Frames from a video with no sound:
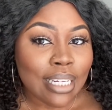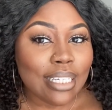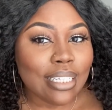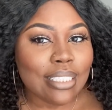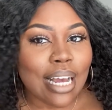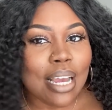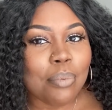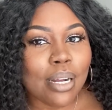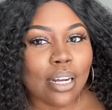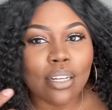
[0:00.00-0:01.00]
this
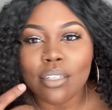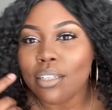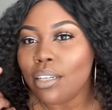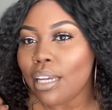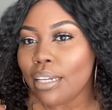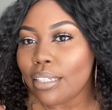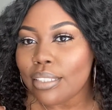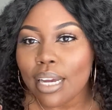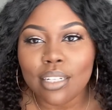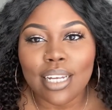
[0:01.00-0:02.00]
eyebrow and this,
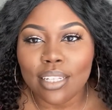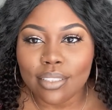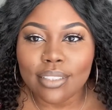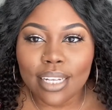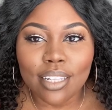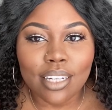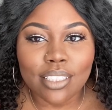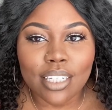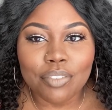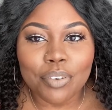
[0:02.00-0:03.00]
they look
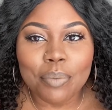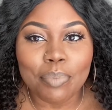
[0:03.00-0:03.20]
different,